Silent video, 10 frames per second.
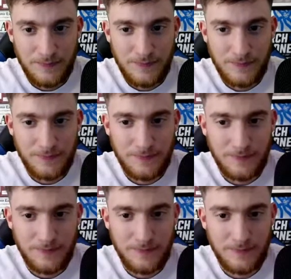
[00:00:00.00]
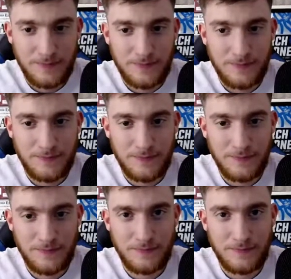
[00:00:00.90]

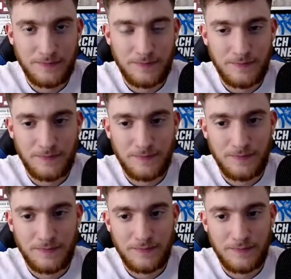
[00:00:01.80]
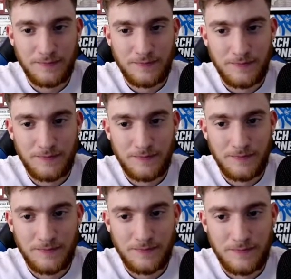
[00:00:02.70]

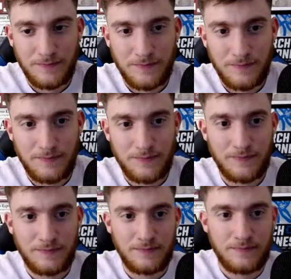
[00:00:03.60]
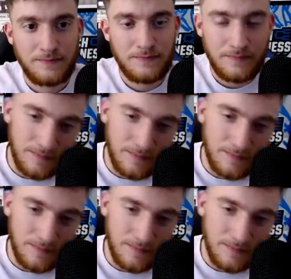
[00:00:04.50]
The person shown says nothing.